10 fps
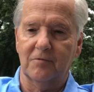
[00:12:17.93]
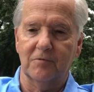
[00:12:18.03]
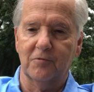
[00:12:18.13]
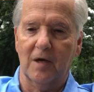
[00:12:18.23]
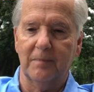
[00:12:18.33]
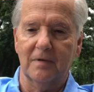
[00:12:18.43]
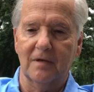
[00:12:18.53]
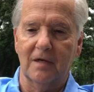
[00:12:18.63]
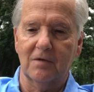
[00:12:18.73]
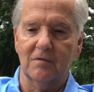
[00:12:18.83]
dropping a
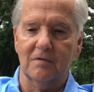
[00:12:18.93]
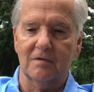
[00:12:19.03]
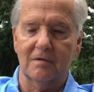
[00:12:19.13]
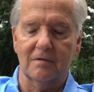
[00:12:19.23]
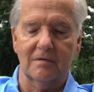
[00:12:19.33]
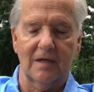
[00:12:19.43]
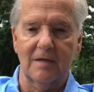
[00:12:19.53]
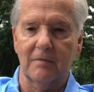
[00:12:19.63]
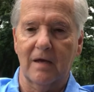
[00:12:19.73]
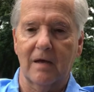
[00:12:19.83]
note and telling
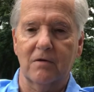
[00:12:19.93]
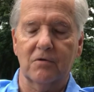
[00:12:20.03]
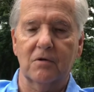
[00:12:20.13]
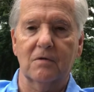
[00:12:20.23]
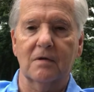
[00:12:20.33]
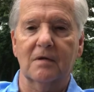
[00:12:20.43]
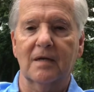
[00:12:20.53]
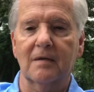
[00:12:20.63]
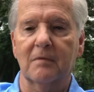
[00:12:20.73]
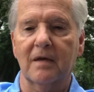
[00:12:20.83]
me how you're doing,
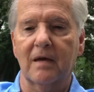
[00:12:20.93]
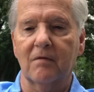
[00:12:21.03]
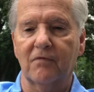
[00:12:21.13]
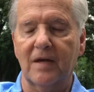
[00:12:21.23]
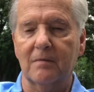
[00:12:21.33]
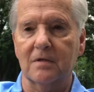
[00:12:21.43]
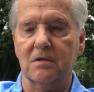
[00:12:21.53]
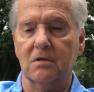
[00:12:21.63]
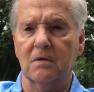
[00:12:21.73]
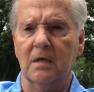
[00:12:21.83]
telling me how your family's
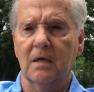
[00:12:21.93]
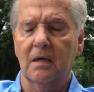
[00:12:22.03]
doing,